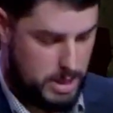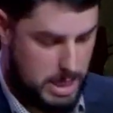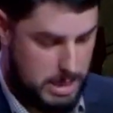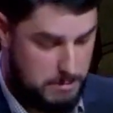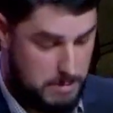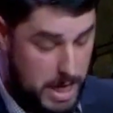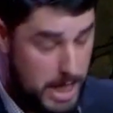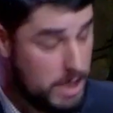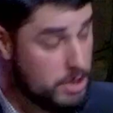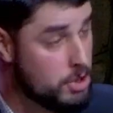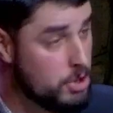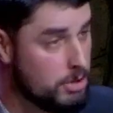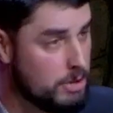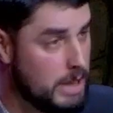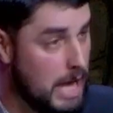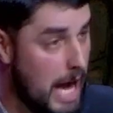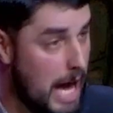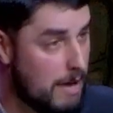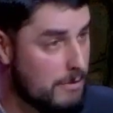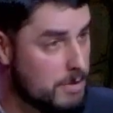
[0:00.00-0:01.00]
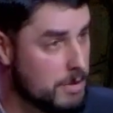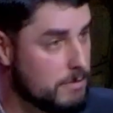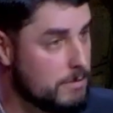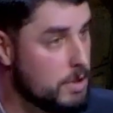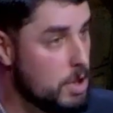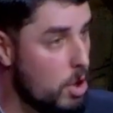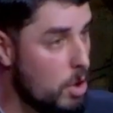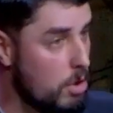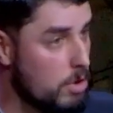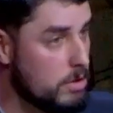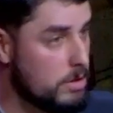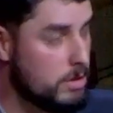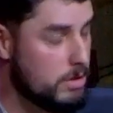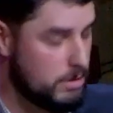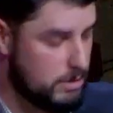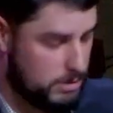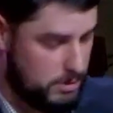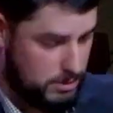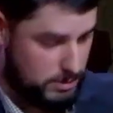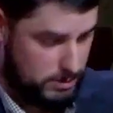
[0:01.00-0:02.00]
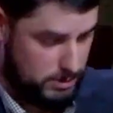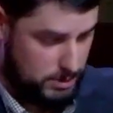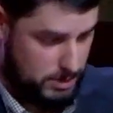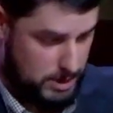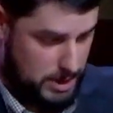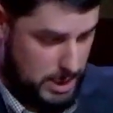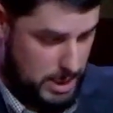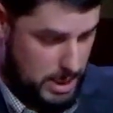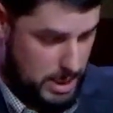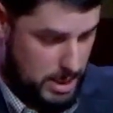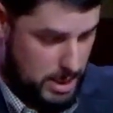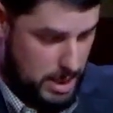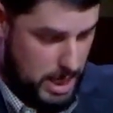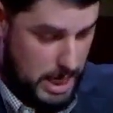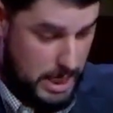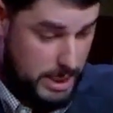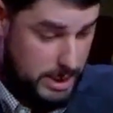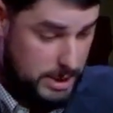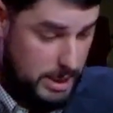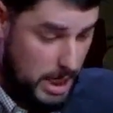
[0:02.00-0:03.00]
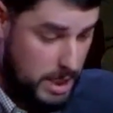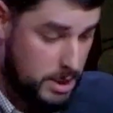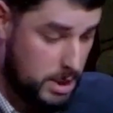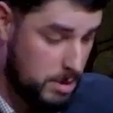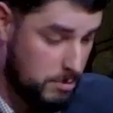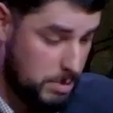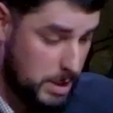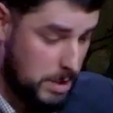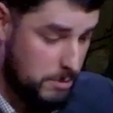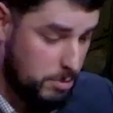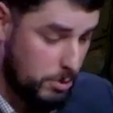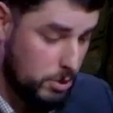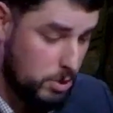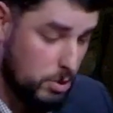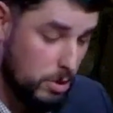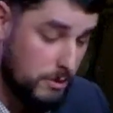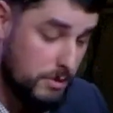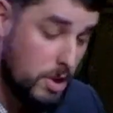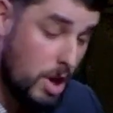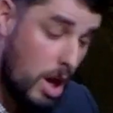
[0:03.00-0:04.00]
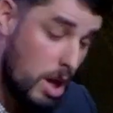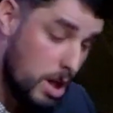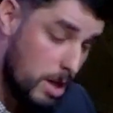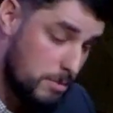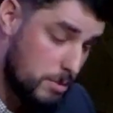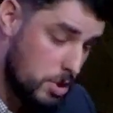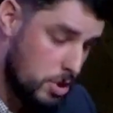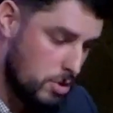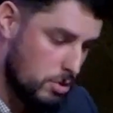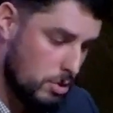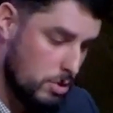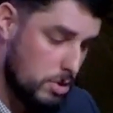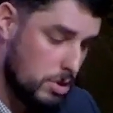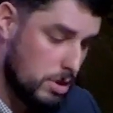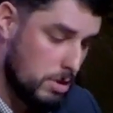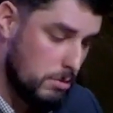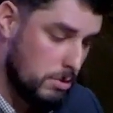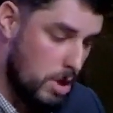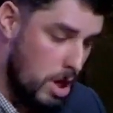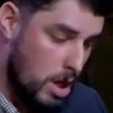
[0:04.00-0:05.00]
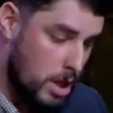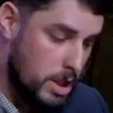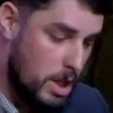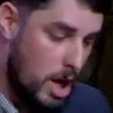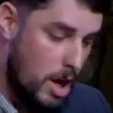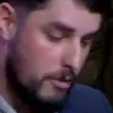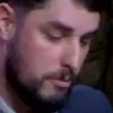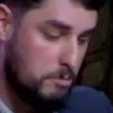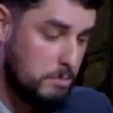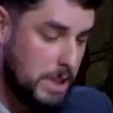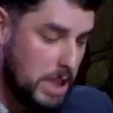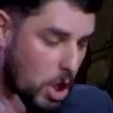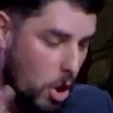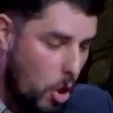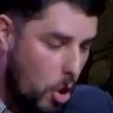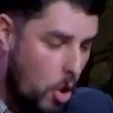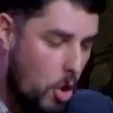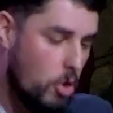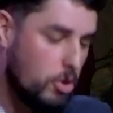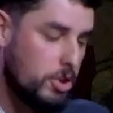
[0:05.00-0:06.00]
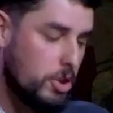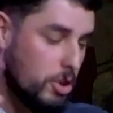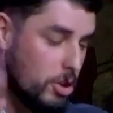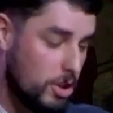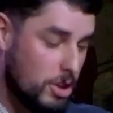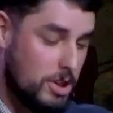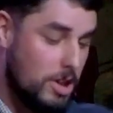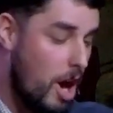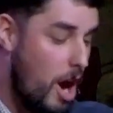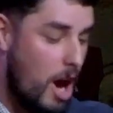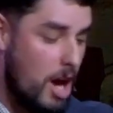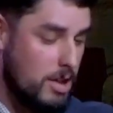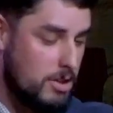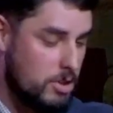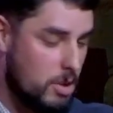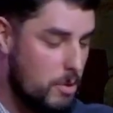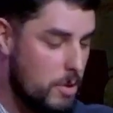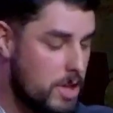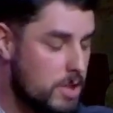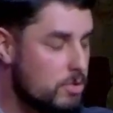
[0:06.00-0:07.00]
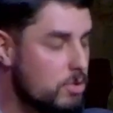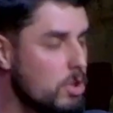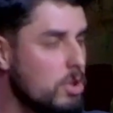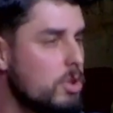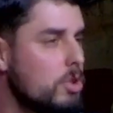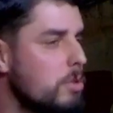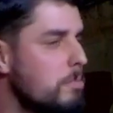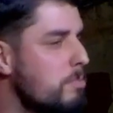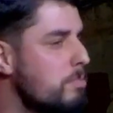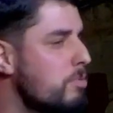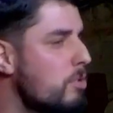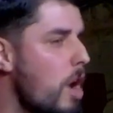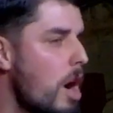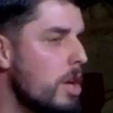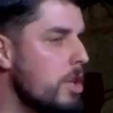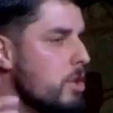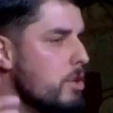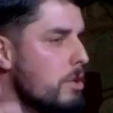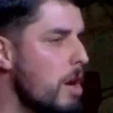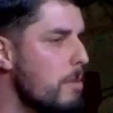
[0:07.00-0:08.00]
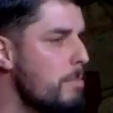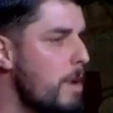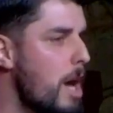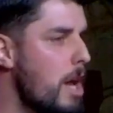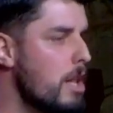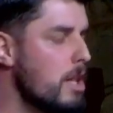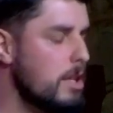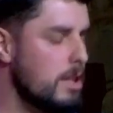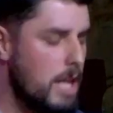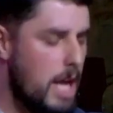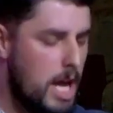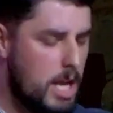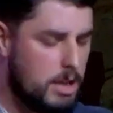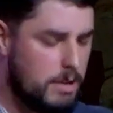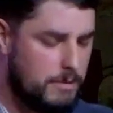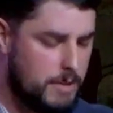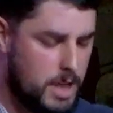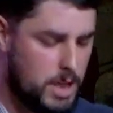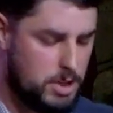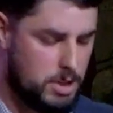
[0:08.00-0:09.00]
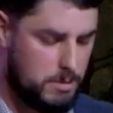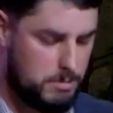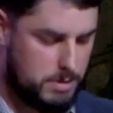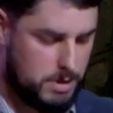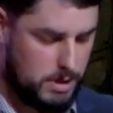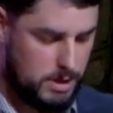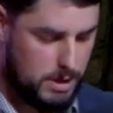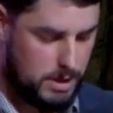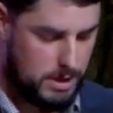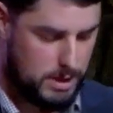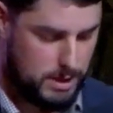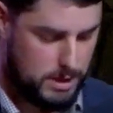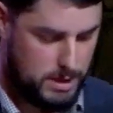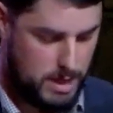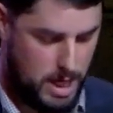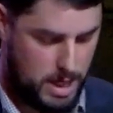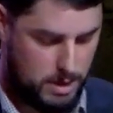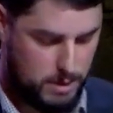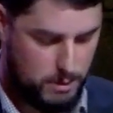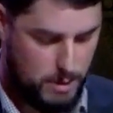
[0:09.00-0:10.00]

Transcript: and made two calves of gold. And he said to the people, You have gone up to Jerusalem long enough. Behold your gods, O Israel, who brought you up out of the land of Egypt. End